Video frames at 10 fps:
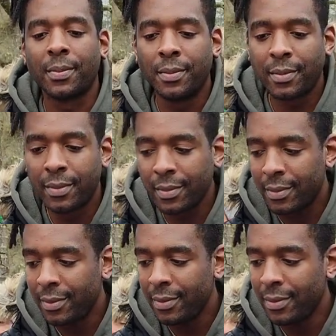
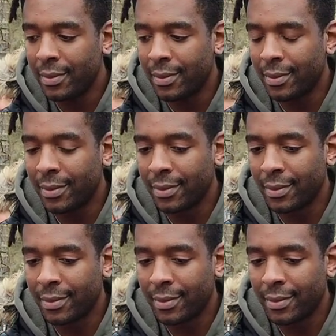
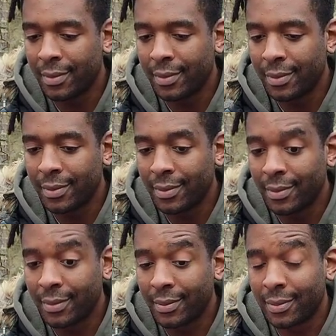
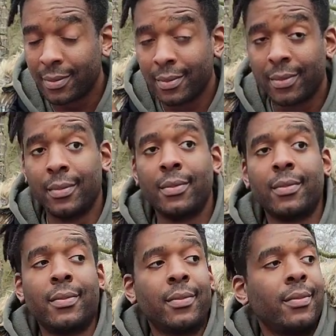
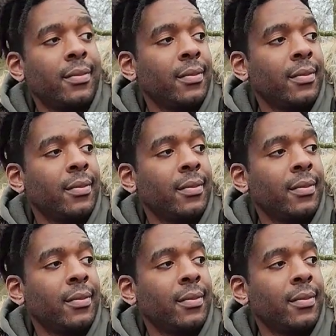This person isn't speaking.